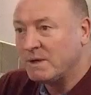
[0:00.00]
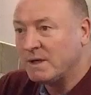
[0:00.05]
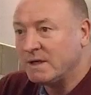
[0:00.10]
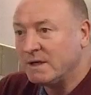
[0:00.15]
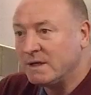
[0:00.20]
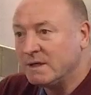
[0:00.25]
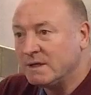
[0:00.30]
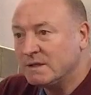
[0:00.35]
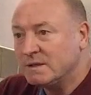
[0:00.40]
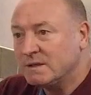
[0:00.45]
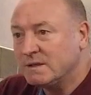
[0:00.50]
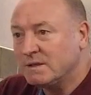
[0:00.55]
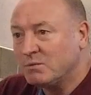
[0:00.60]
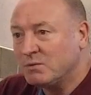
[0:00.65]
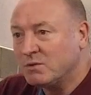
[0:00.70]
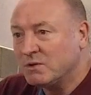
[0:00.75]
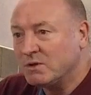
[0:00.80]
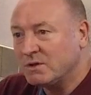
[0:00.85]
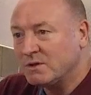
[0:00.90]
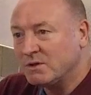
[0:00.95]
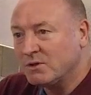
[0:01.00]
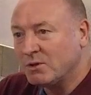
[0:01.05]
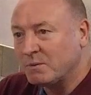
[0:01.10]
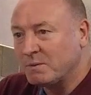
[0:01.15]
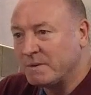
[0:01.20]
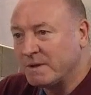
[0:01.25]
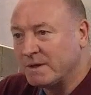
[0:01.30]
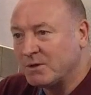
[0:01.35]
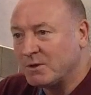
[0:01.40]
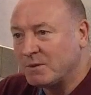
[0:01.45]
were. They won the
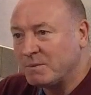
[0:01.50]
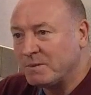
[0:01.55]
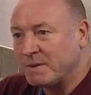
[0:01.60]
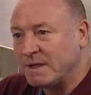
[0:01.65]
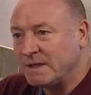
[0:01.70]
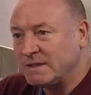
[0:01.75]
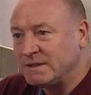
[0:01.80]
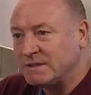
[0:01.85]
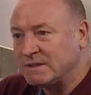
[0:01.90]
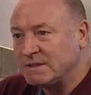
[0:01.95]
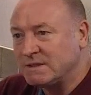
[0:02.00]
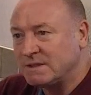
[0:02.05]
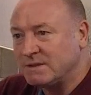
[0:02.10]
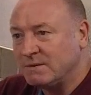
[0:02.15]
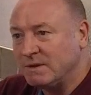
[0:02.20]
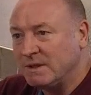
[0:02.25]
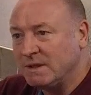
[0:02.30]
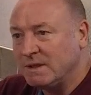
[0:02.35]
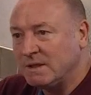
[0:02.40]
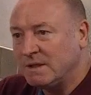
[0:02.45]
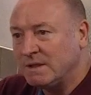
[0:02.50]
European Cup in '82. Mm.